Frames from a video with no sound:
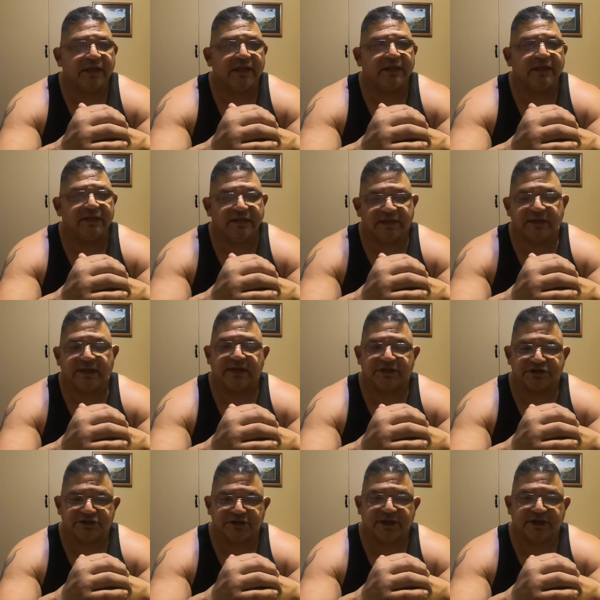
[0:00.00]
he got a
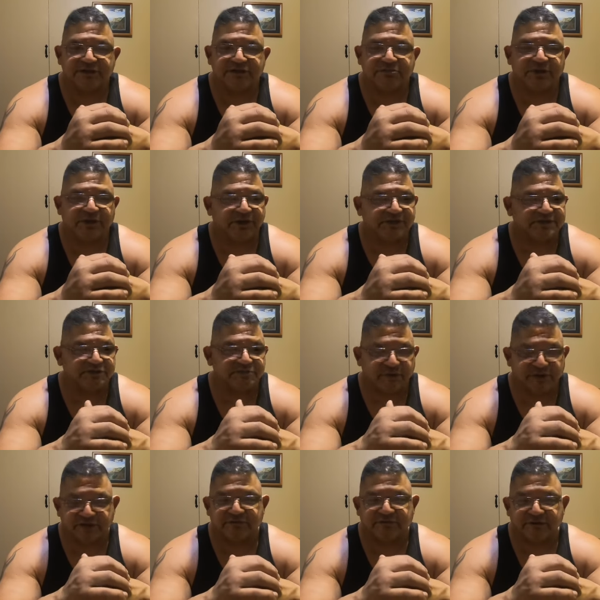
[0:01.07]
chance because he's
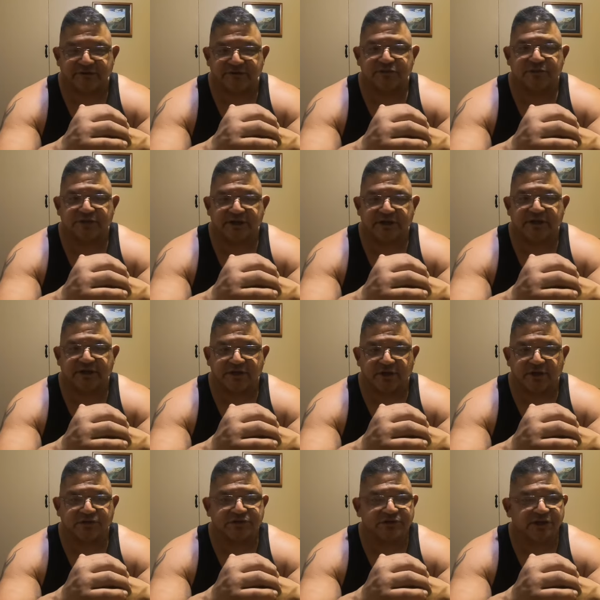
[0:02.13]
best friends with the head
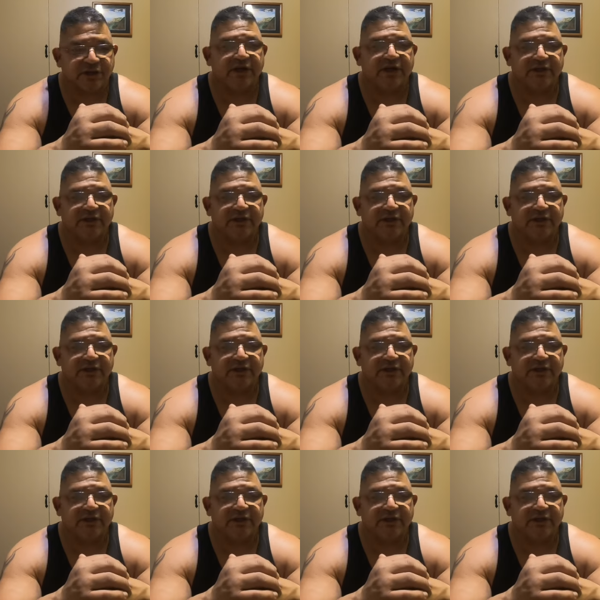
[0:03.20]
coach.